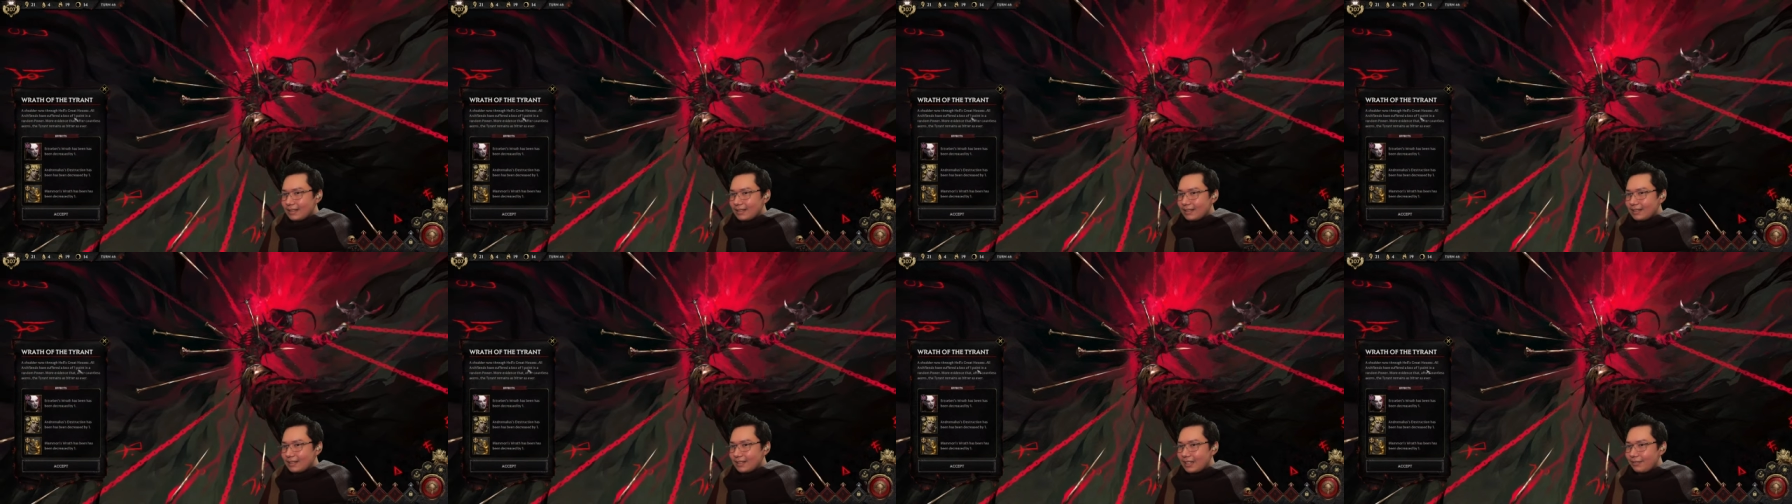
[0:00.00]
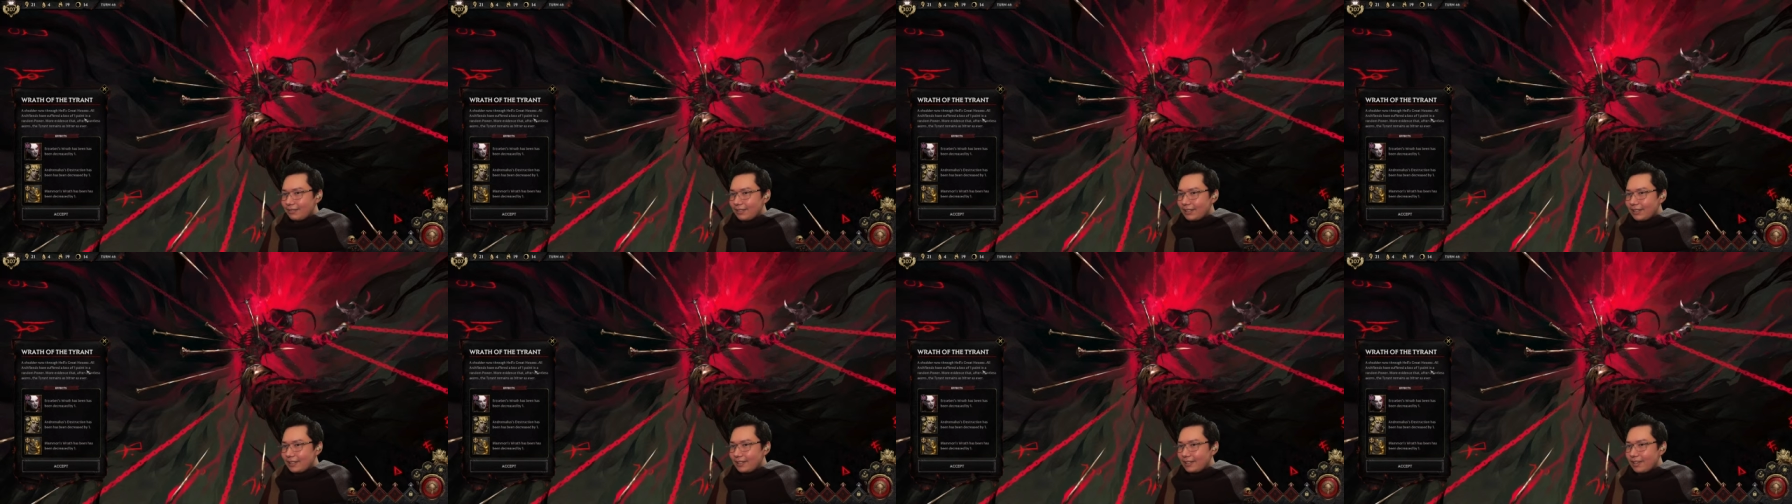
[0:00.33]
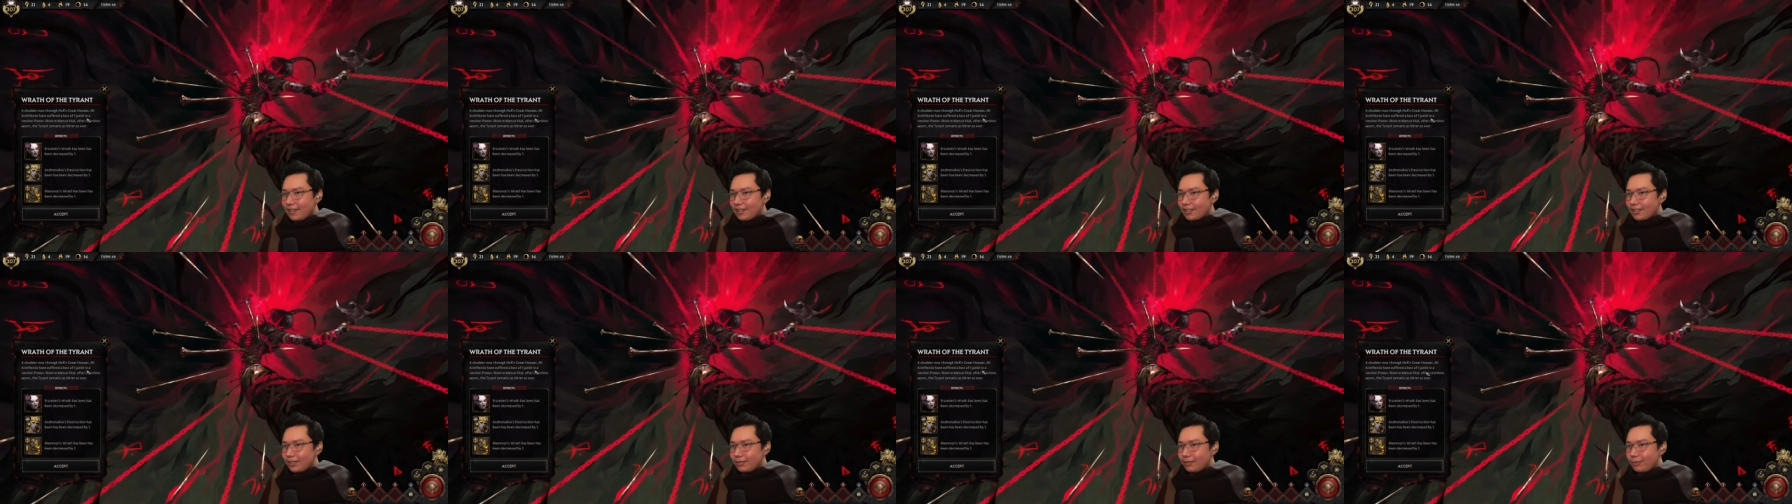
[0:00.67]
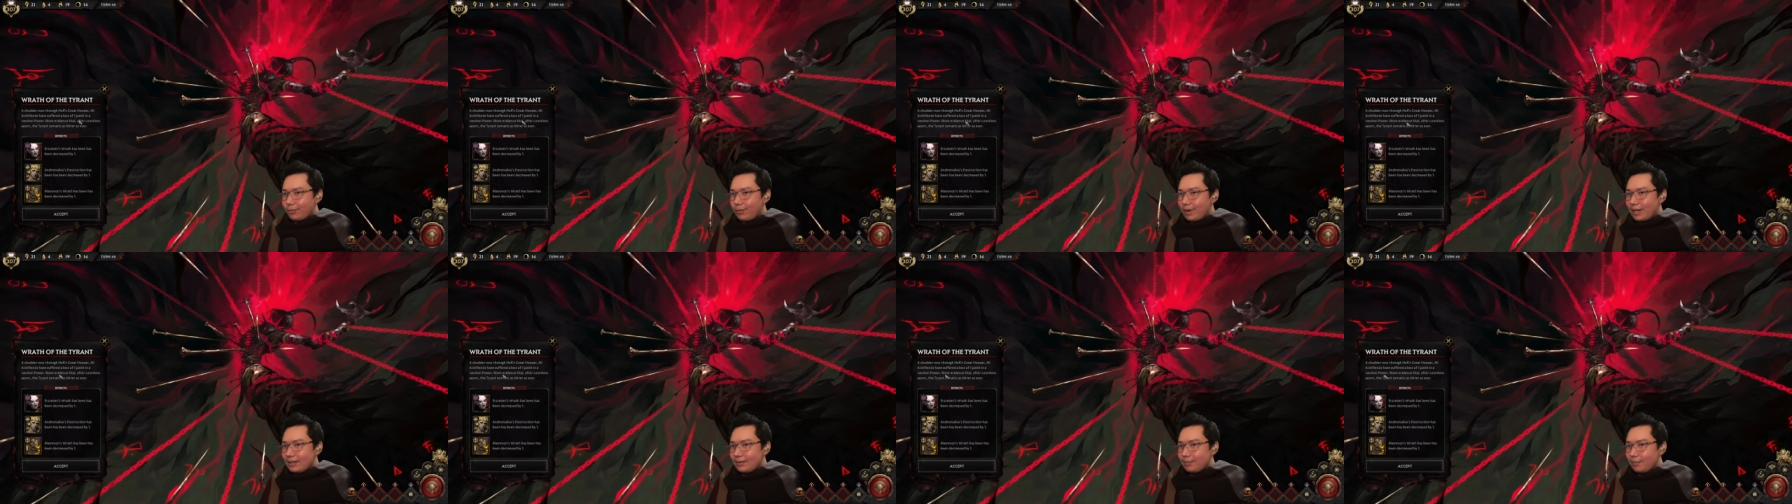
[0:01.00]
Suffered a loss of
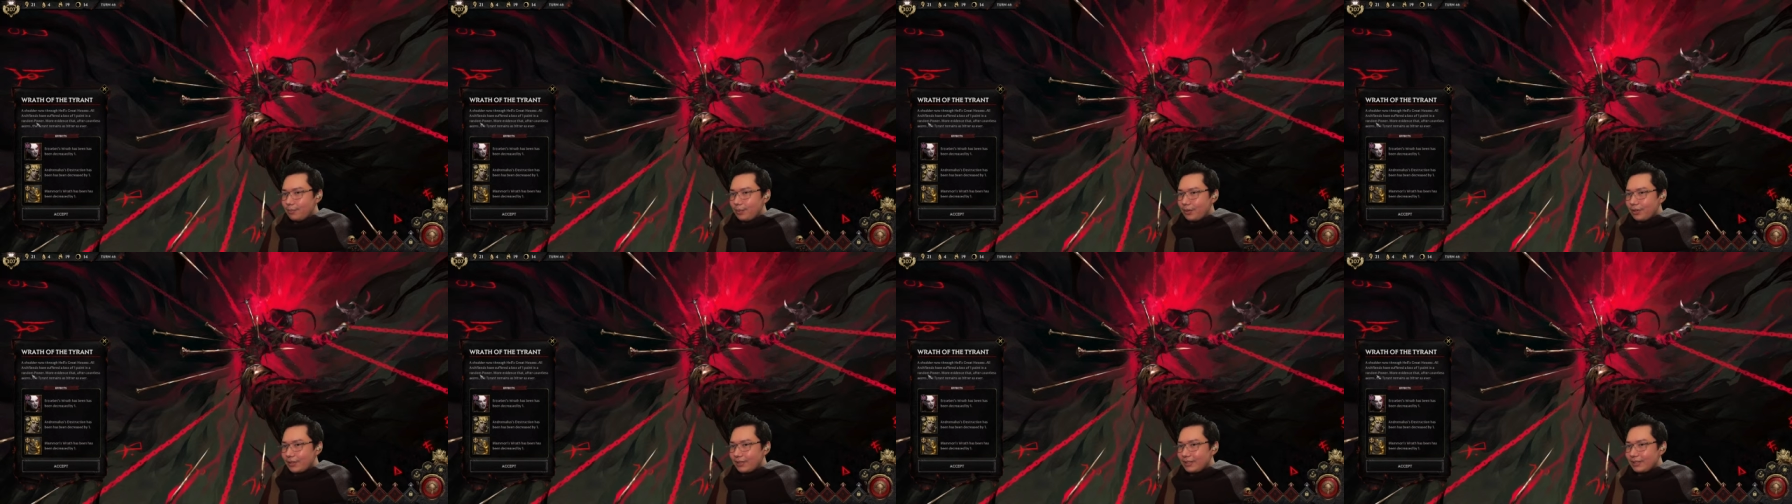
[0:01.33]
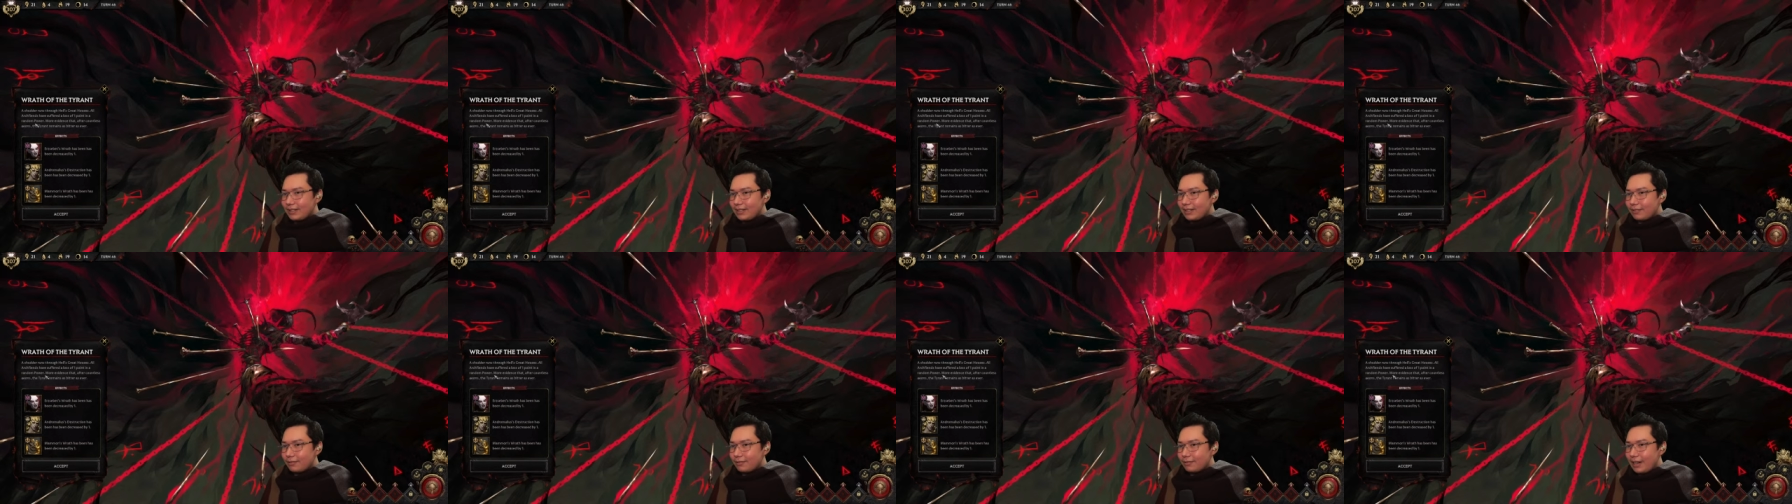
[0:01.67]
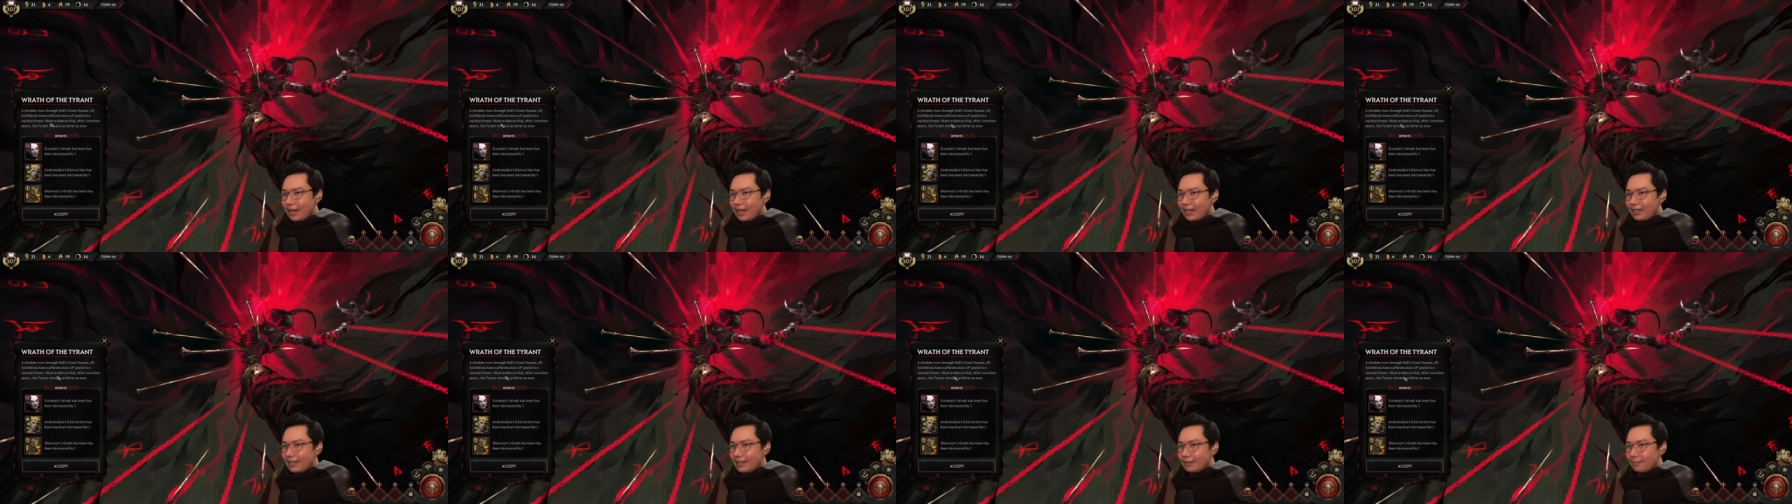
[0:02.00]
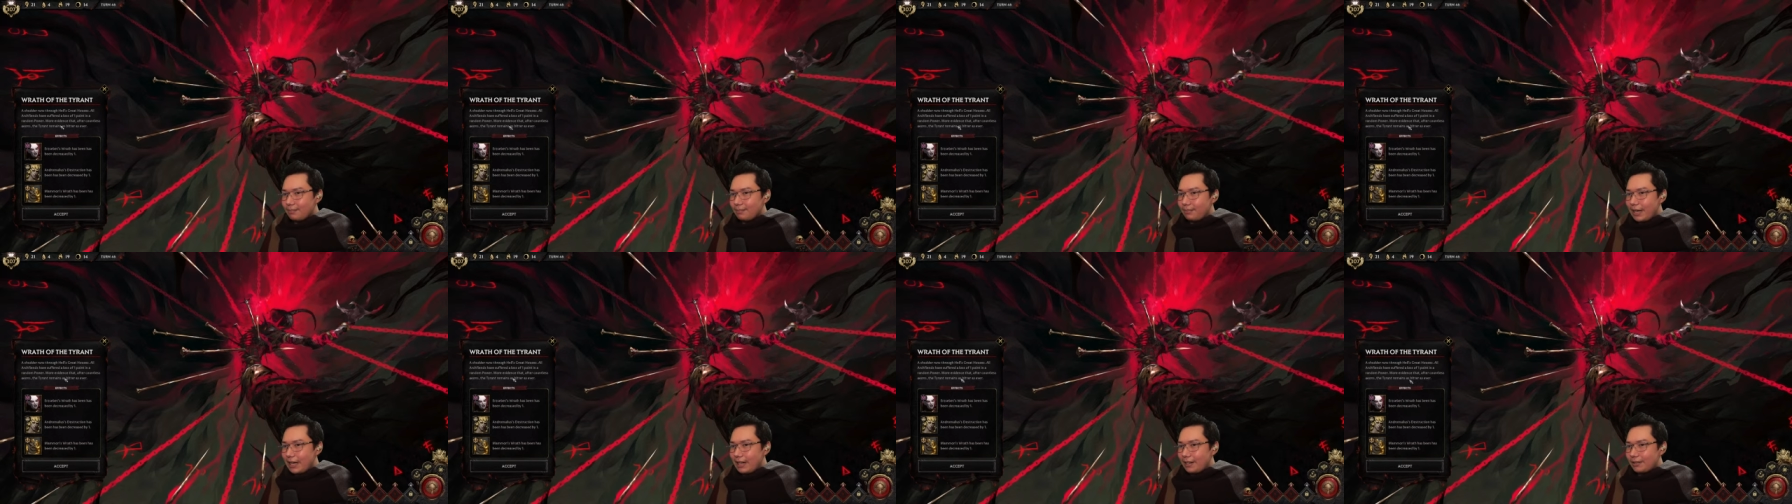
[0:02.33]
one point in a random
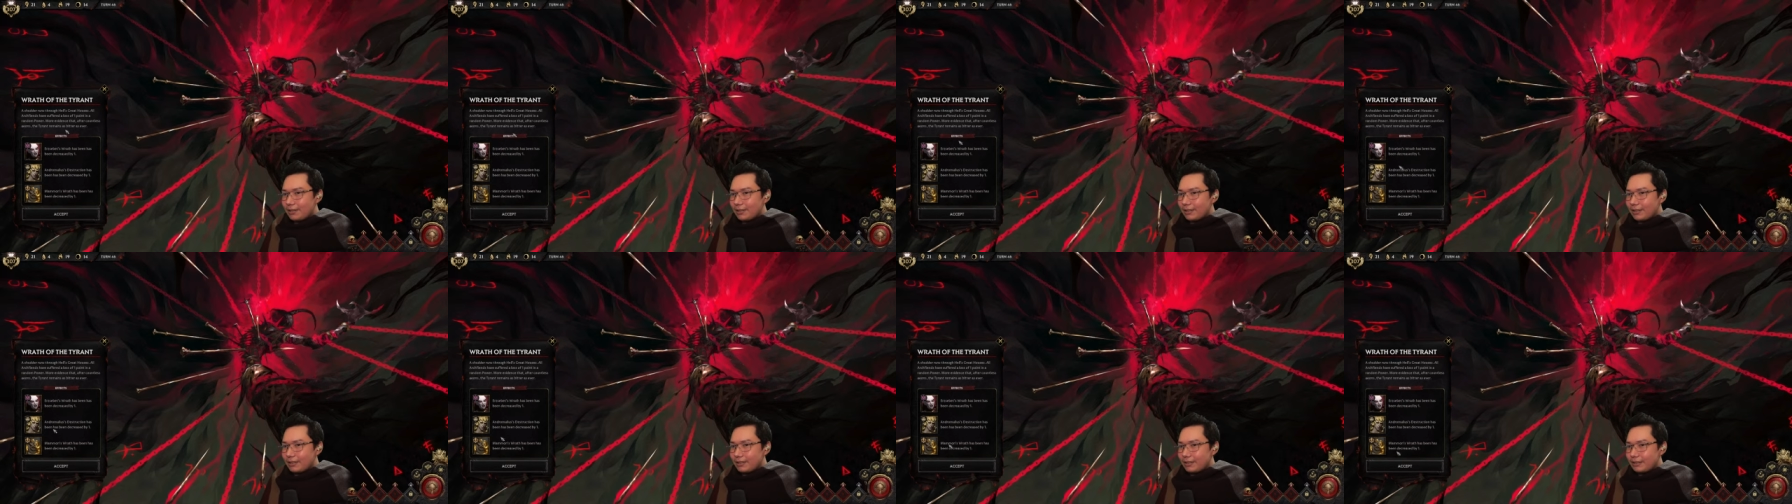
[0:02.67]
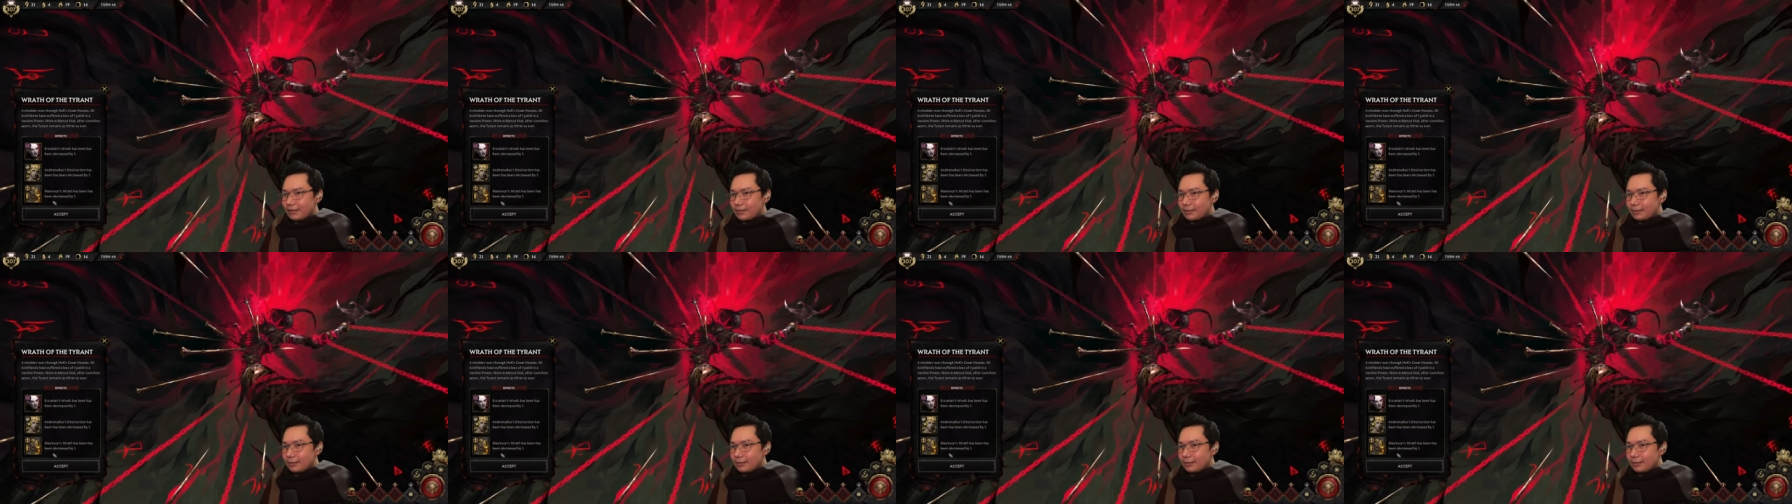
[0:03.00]
power.